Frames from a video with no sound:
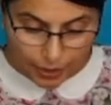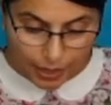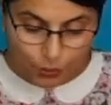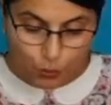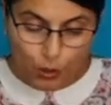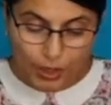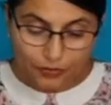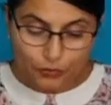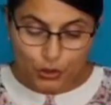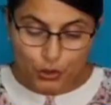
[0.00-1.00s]
And
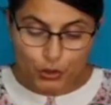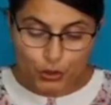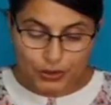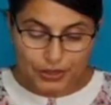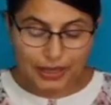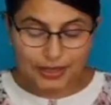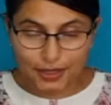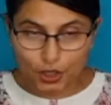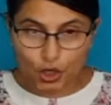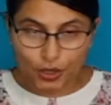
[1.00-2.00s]
whatever you're using as a
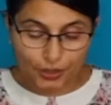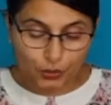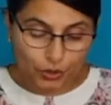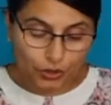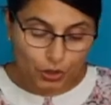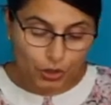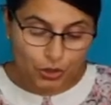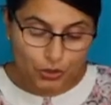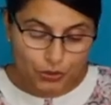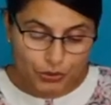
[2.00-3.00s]
guide, whether
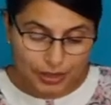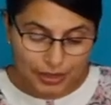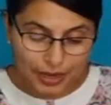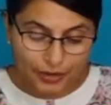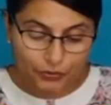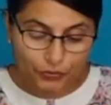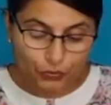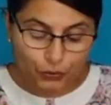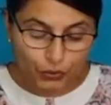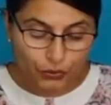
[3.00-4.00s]
you use the left
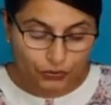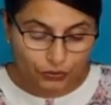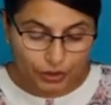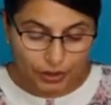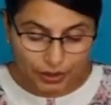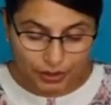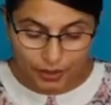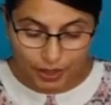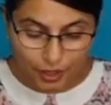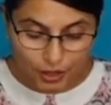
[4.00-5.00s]
foot of the
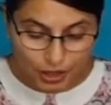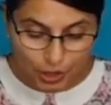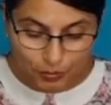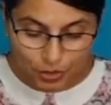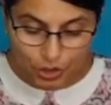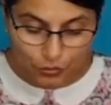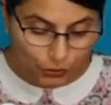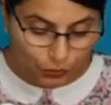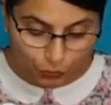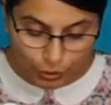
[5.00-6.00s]
sewing machine or
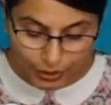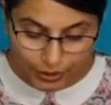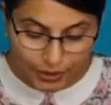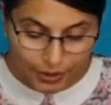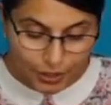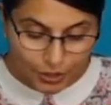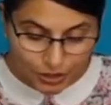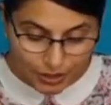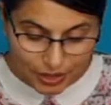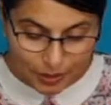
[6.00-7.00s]
the right,
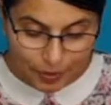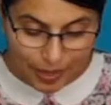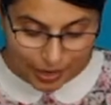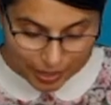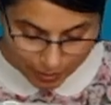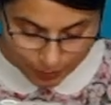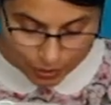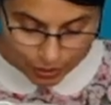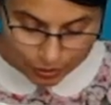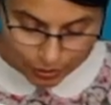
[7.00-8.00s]
just keep it
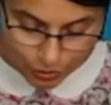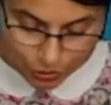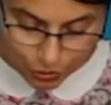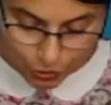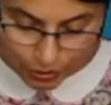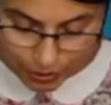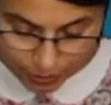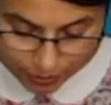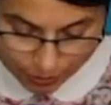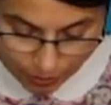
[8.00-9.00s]
absolutely
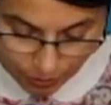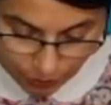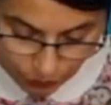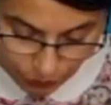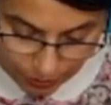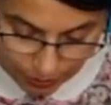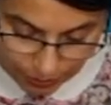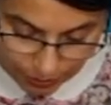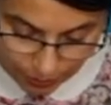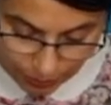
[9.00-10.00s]
straight.
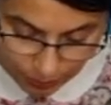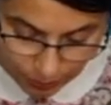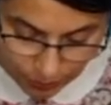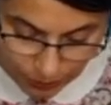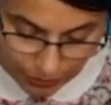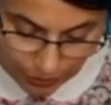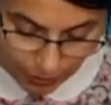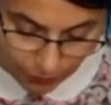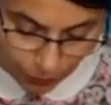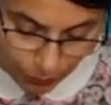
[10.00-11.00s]
Really be
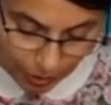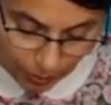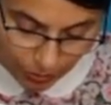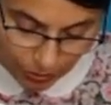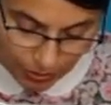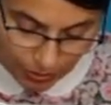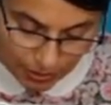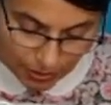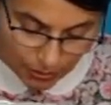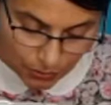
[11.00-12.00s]
careful here, because this
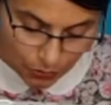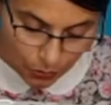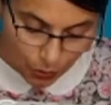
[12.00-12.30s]
is